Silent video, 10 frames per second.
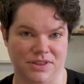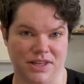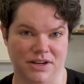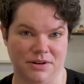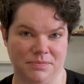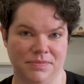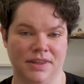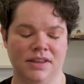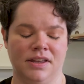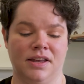there.
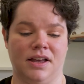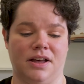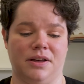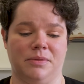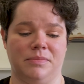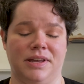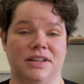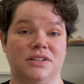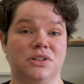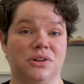
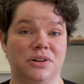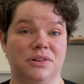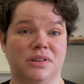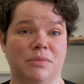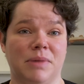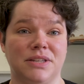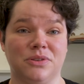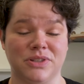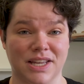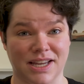In turn, the
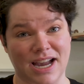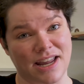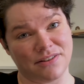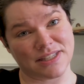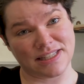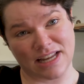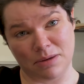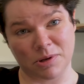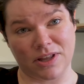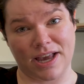mussels can kind of
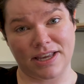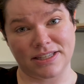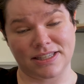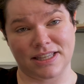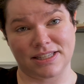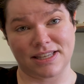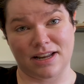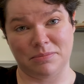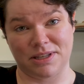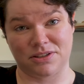stabilize the
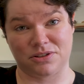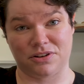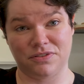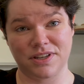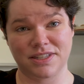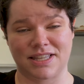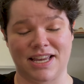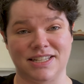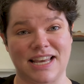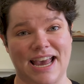sediment surface.
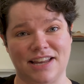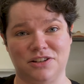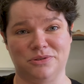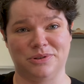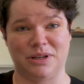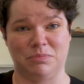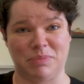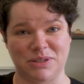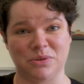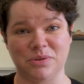They attach using
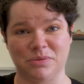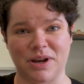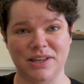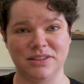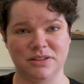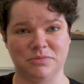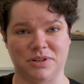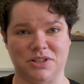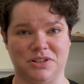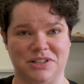byssal threads,
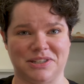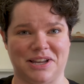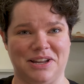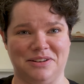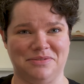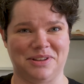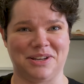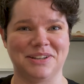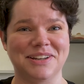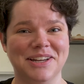which are just kind of like